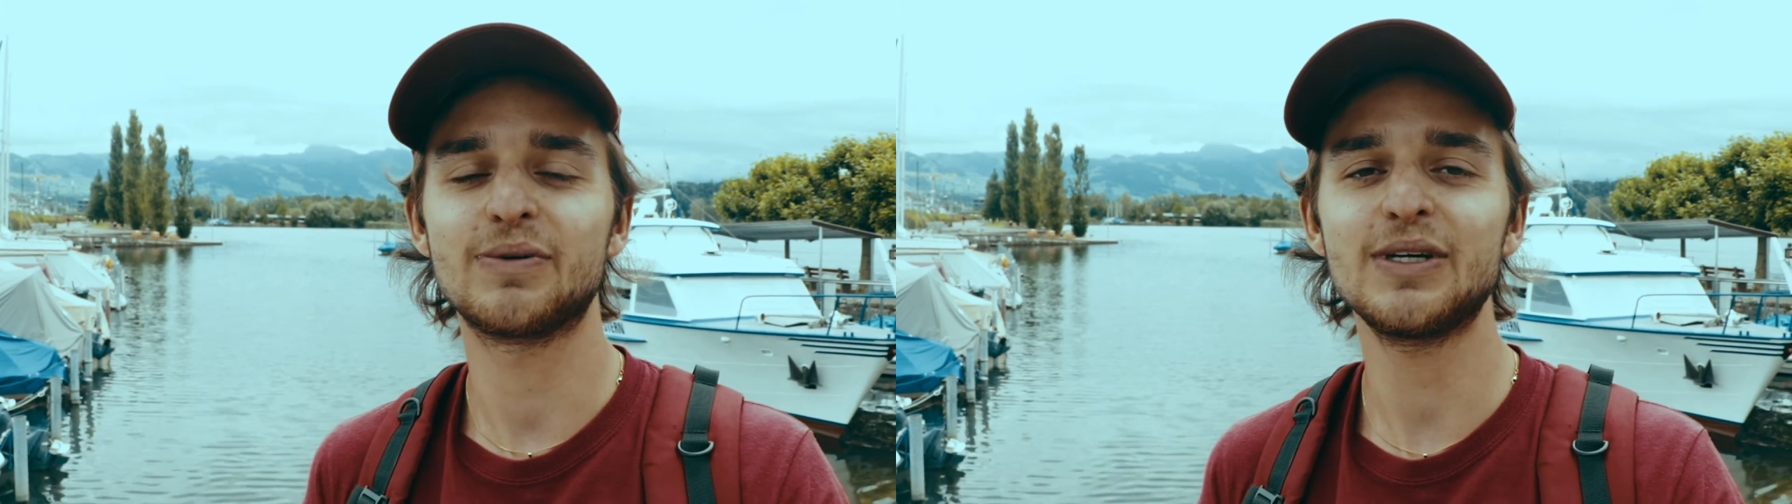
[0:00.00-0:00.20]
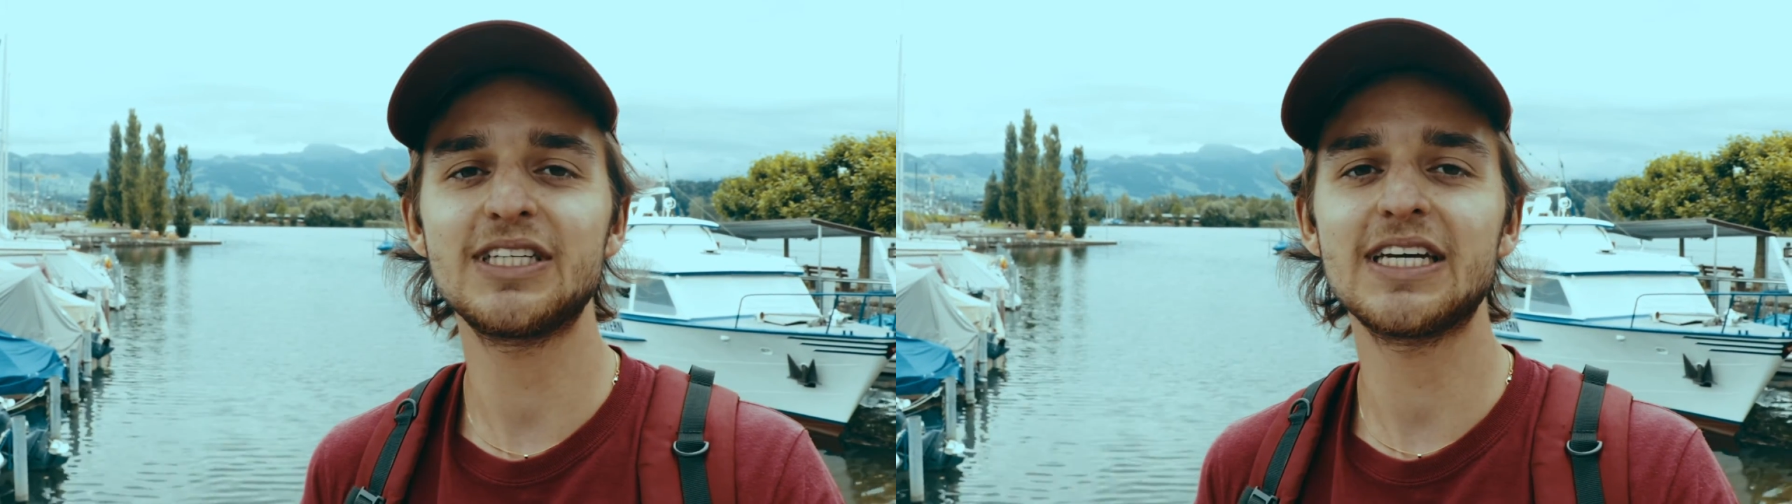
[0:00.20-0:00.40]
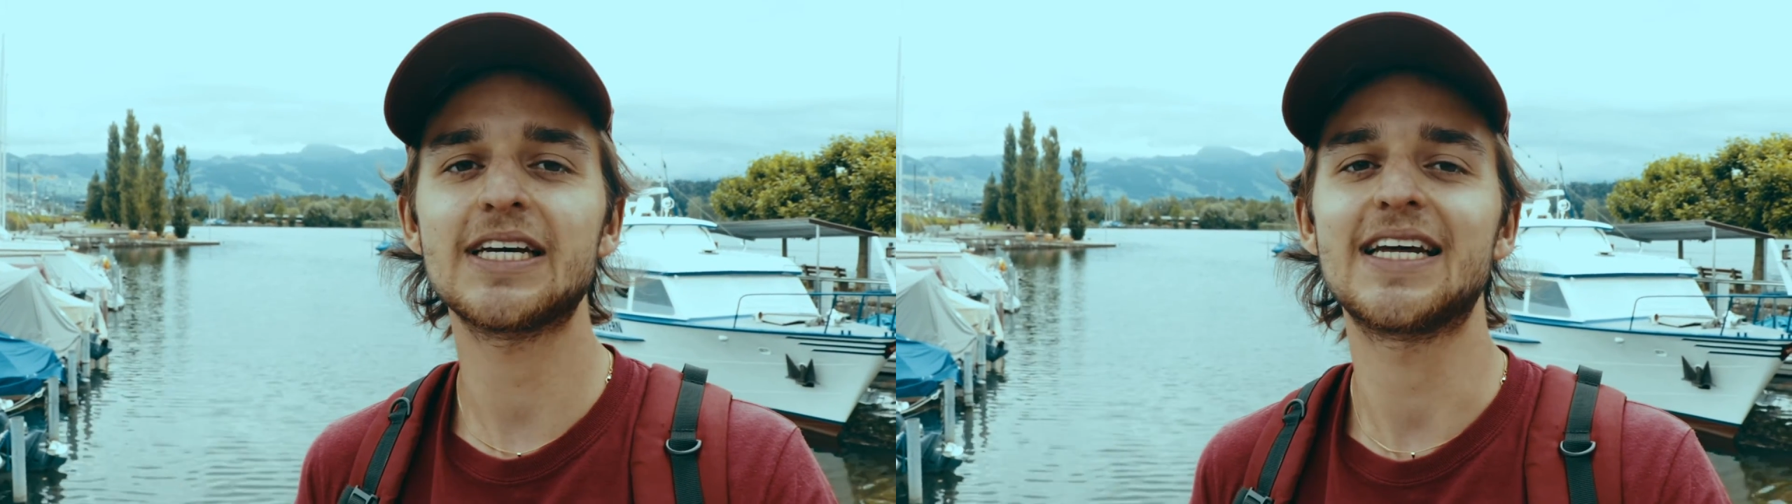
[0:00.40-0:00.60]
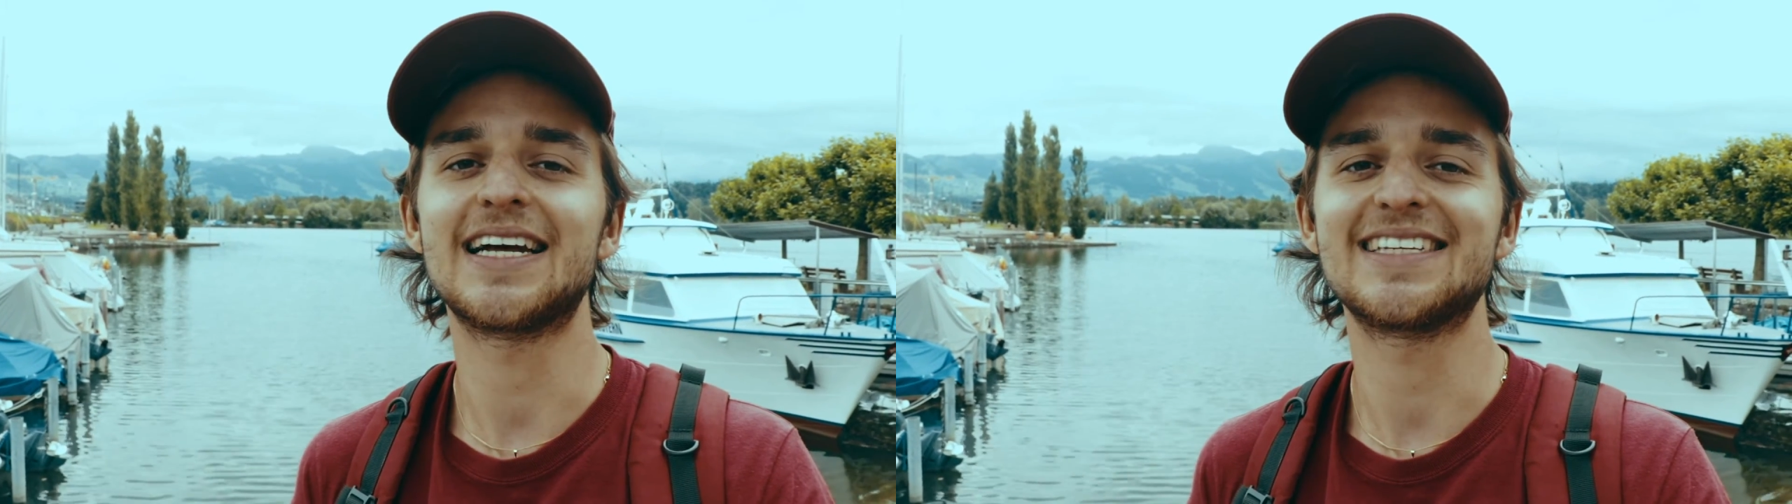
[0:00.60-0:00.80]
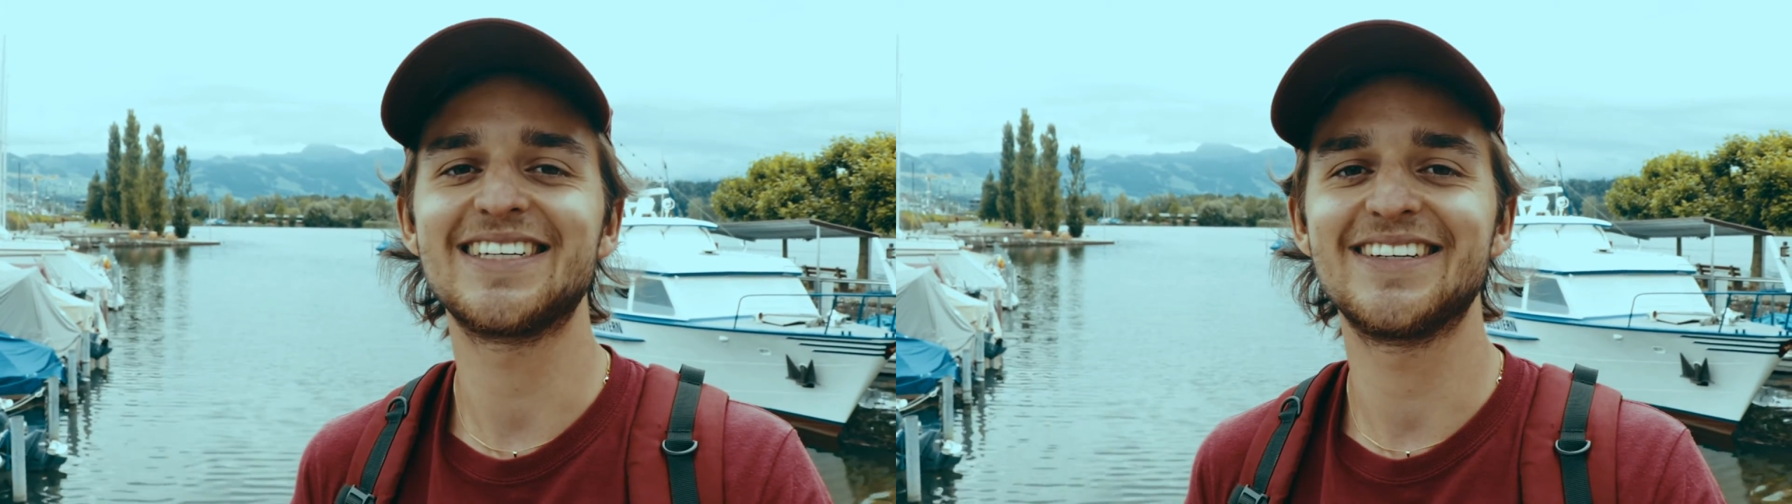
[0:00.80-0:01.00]
watching,
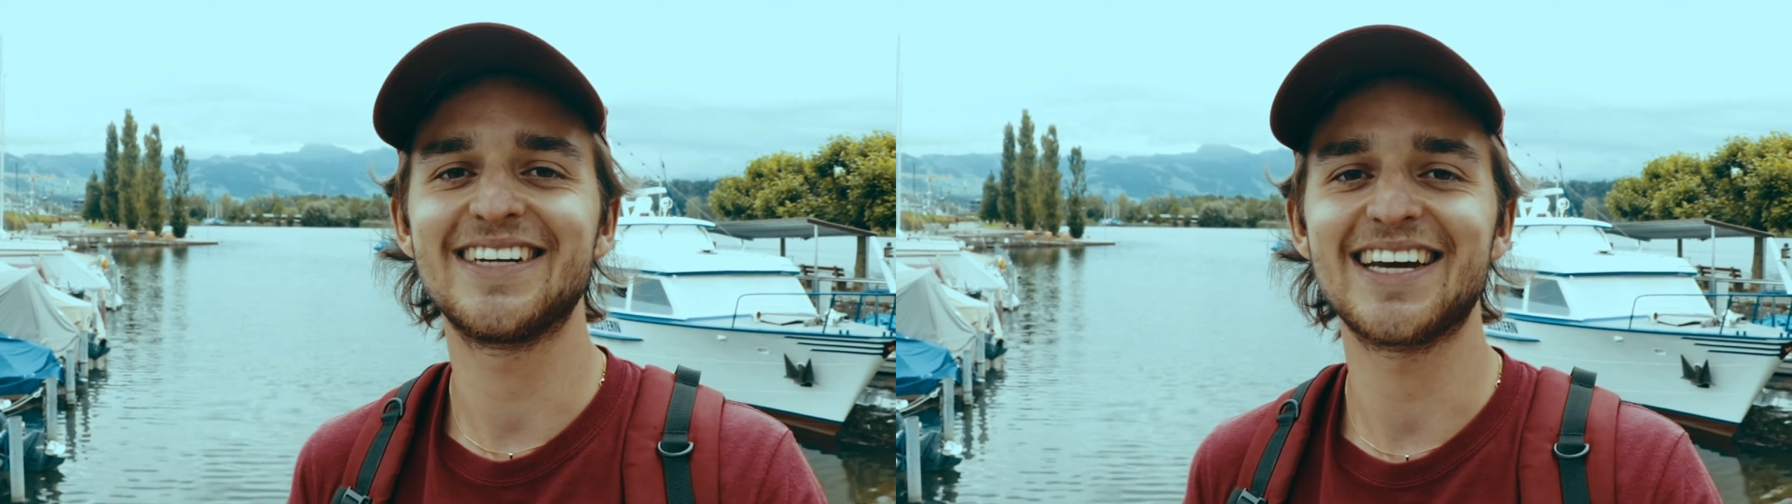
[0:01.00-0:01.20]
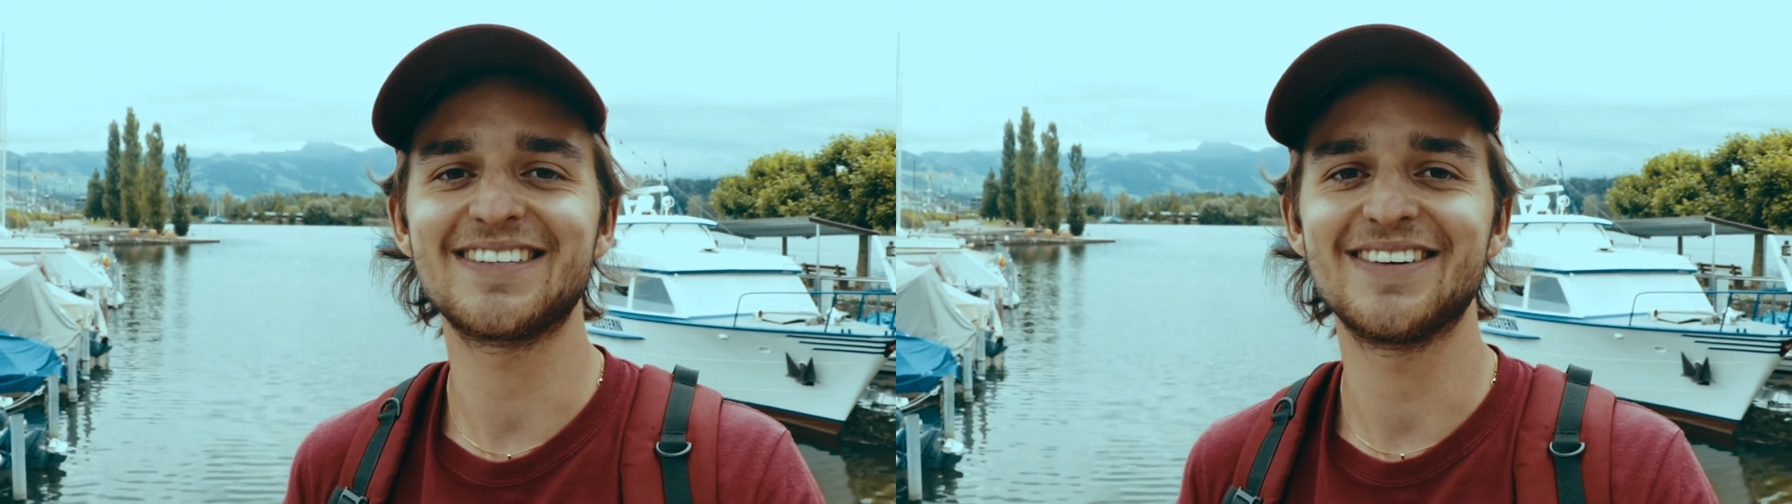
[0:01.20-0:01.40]
and I'll see you in the next